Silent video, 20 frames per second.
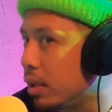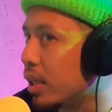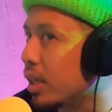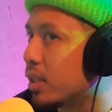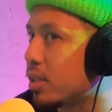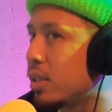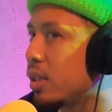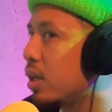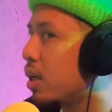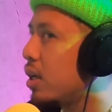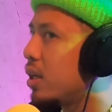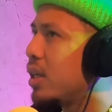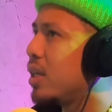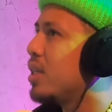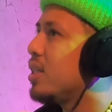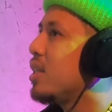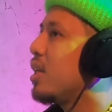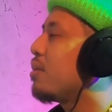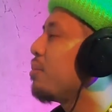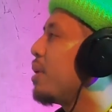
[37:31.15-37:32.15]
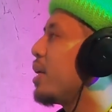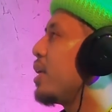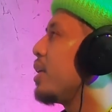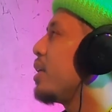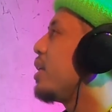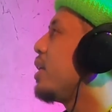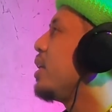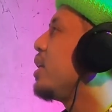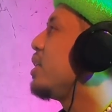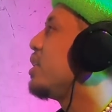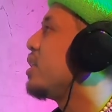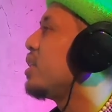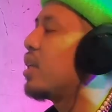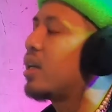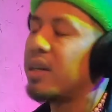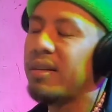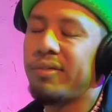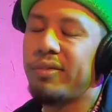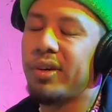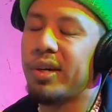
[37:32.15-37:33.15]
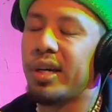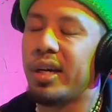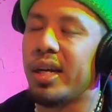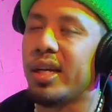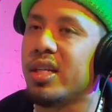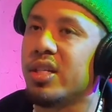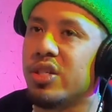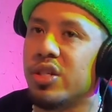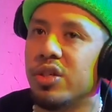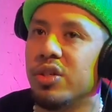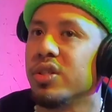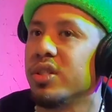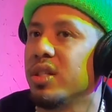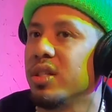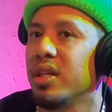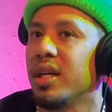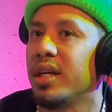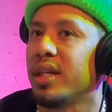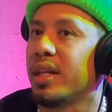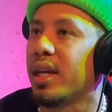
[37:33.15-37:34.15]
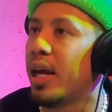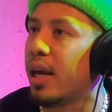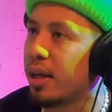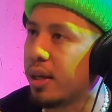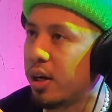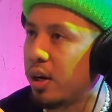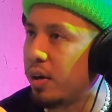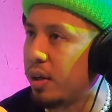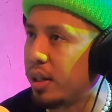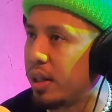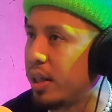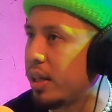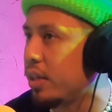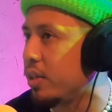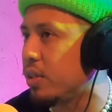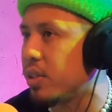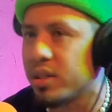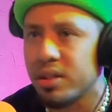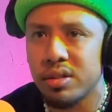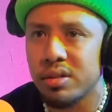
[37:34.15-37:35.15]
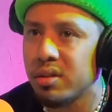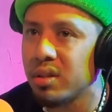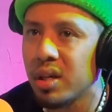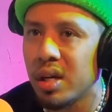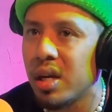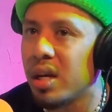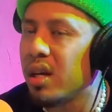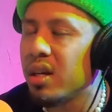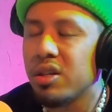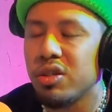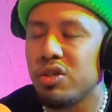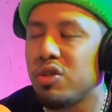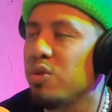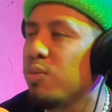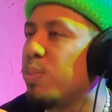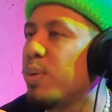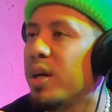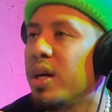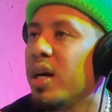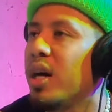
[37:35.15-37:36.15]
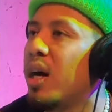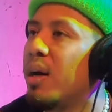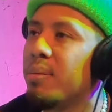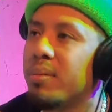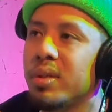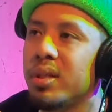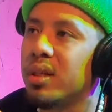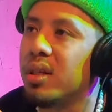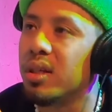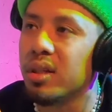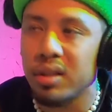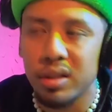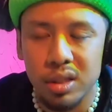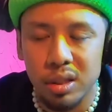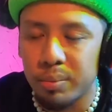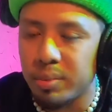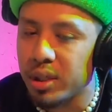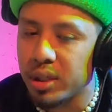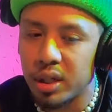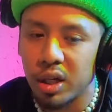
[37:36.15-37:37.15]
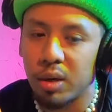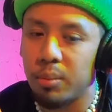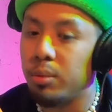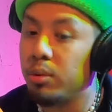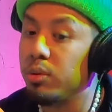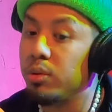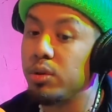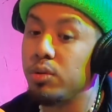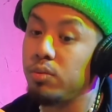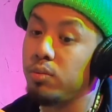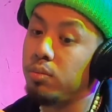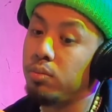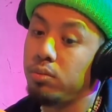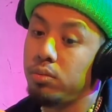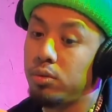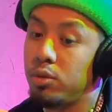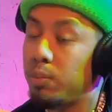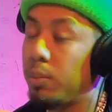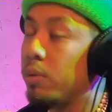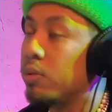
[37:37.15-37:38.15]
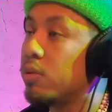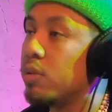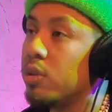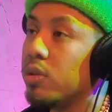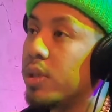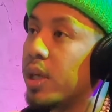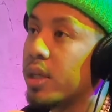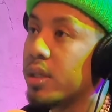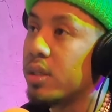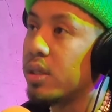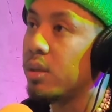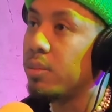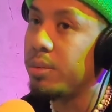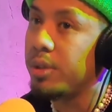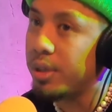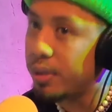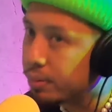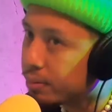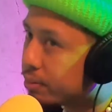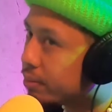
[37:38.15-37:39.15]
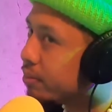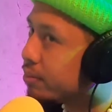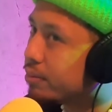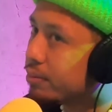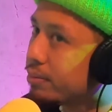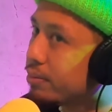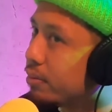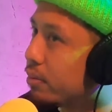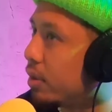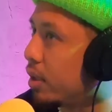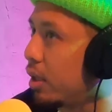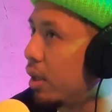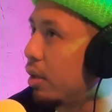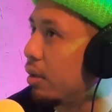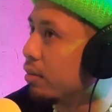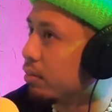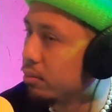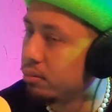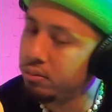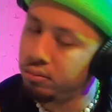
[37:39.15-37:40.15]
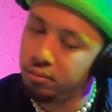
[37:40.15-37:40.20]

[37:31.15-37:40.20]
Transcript: And that's, you know, it's like making kinks in like a fucking engine or something like that. You know what I mean? Like you just you're souping it up to become who you're destined to be. You know?